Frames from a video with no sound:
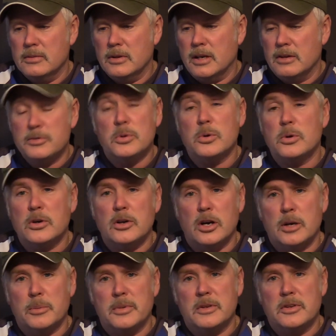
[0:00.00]

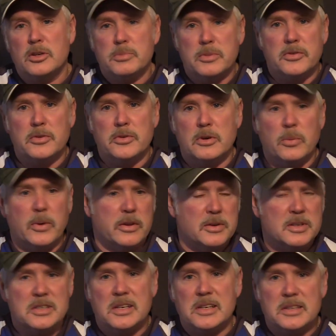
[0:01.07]
fluorocarbon you prefer, whether
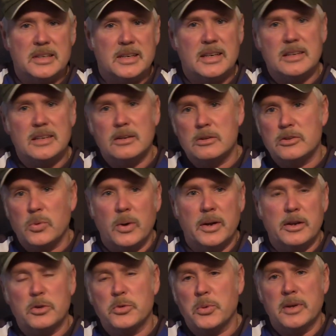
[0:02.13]
it's 16 or
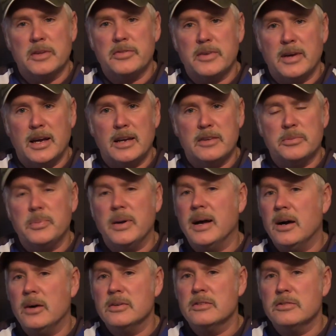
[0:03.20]
20 or
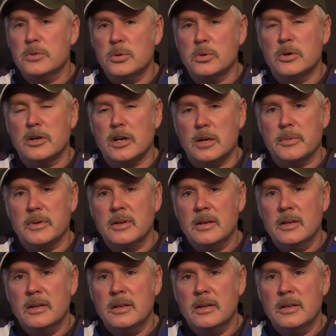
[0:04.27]
25-pound fluorocarbon.